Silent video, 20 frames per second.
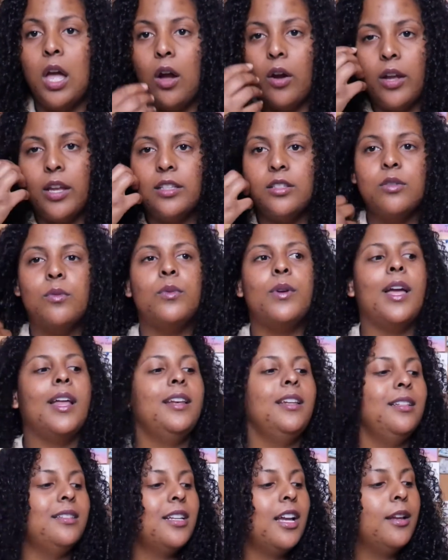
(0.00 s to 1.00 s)
Okay, so
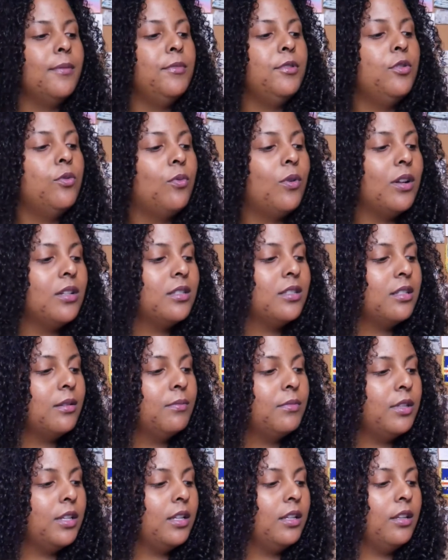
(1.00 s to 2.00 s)
anytime you want
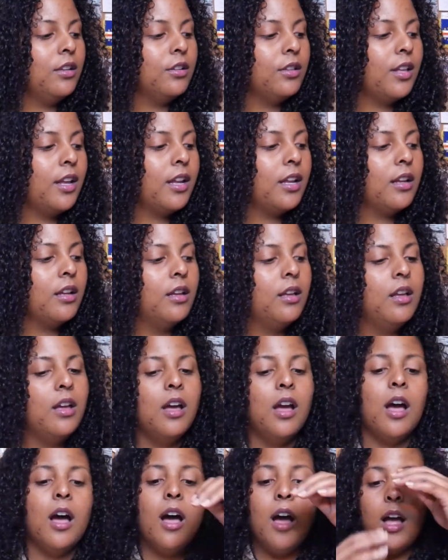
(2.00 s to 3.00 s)
something, you're like,
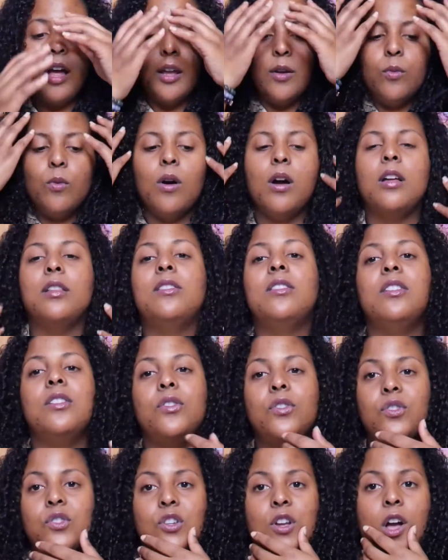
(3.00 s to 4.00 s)
I want
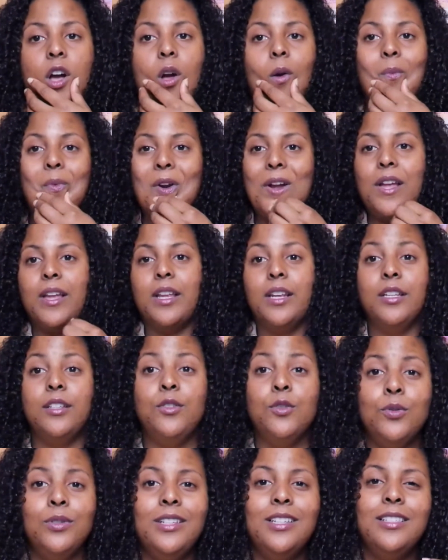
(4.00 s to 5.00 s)
this job, right? And
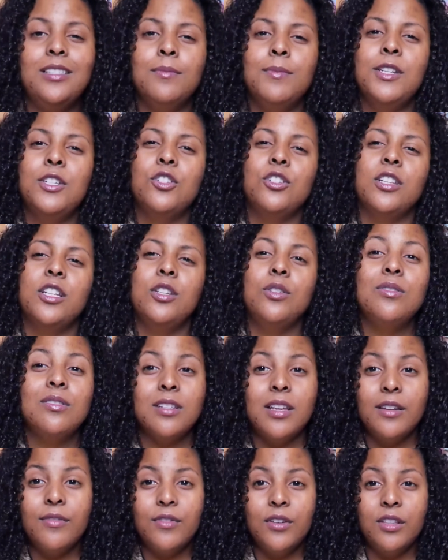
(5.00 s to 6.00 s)
then you need to make sure that you
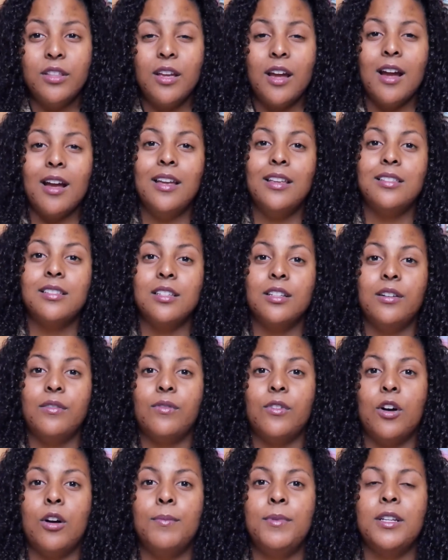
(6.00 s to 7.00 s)
say for the highest good
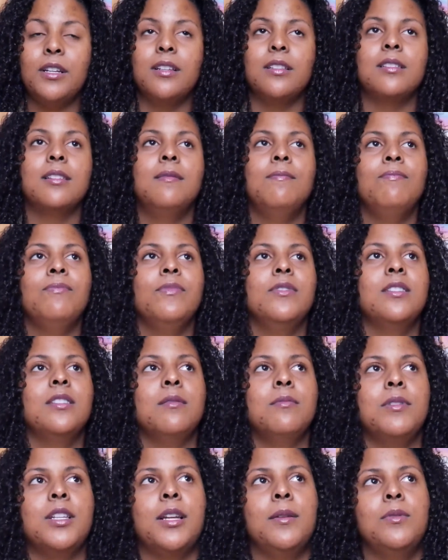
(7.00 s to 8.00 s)
of all, because
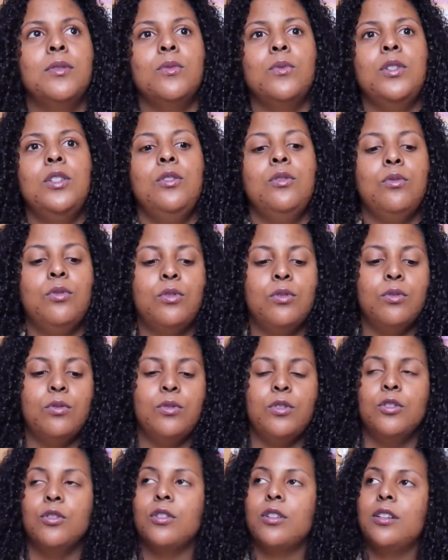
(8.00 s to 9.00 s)
sometimes when you
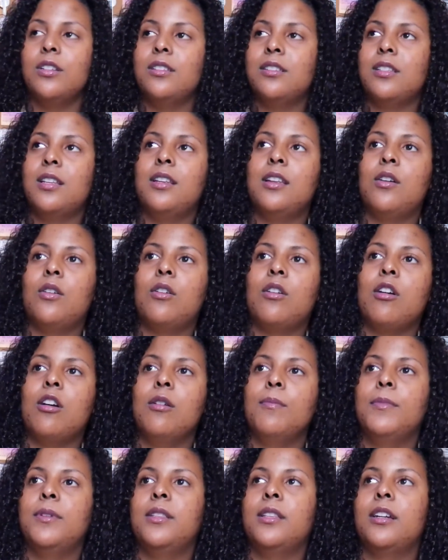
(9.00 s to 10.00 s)
do, you're going to send out
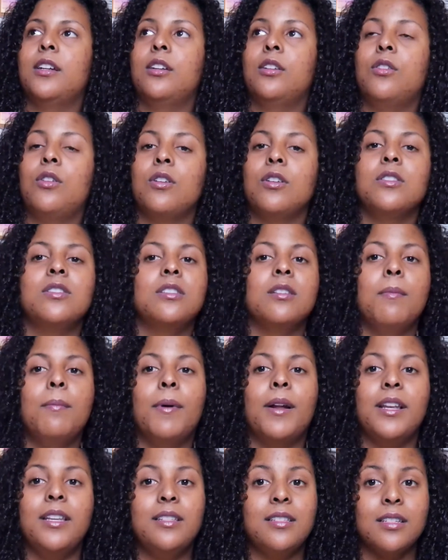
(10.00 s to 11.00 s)
karma, and that could cause
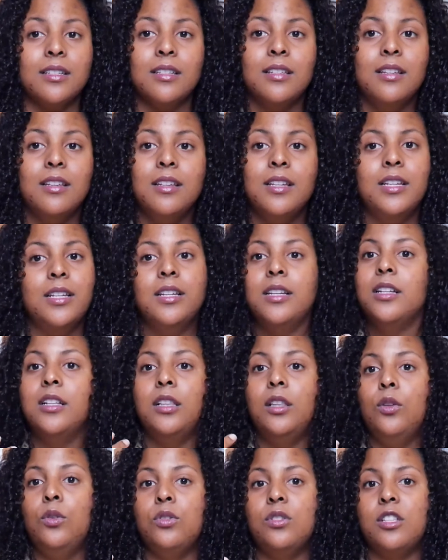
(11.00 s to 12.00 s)
somebody to
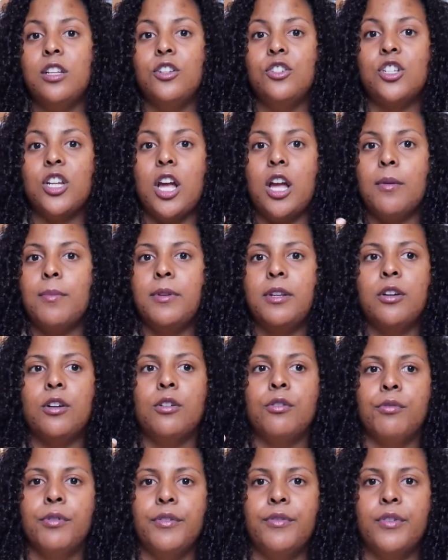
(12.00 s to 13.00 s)
lose their job in a
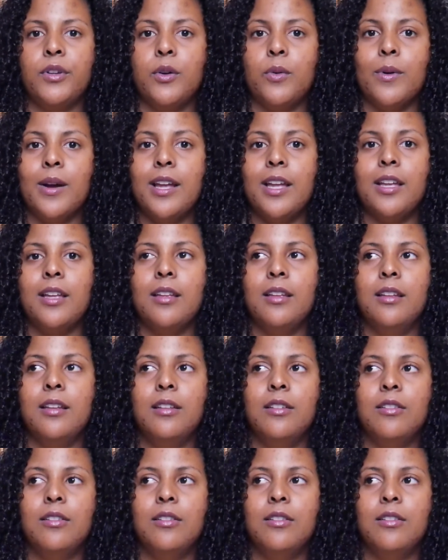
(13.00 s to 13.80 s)
horrific way.